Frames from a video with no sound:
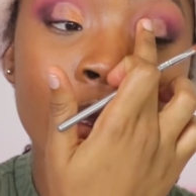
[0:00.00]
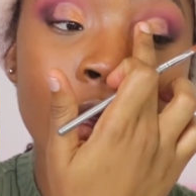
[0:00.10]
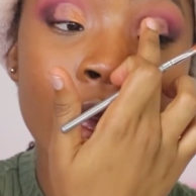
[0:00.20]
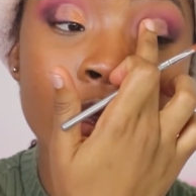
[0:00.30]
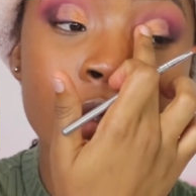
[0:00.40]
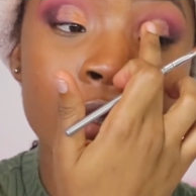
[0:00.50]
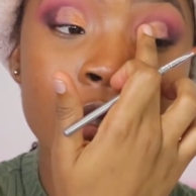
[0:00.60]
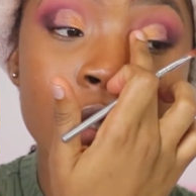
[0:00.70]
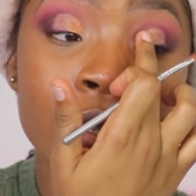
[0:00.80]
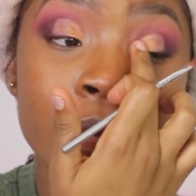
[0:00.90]

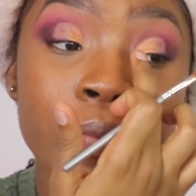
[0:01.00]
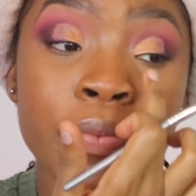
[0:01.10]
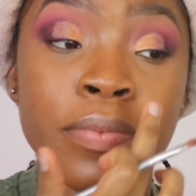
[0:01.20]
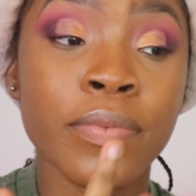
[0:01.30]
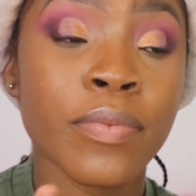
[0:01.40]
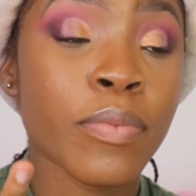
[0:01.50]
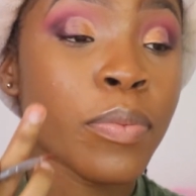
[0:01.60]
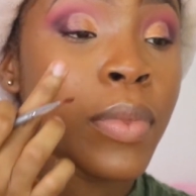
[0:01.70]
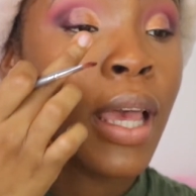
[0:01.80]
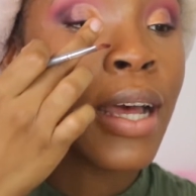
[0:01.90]
Yes.
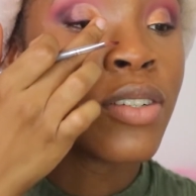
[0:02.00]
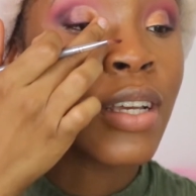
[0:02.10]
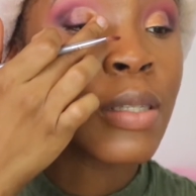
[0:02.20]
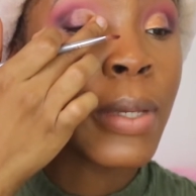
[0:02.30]
Address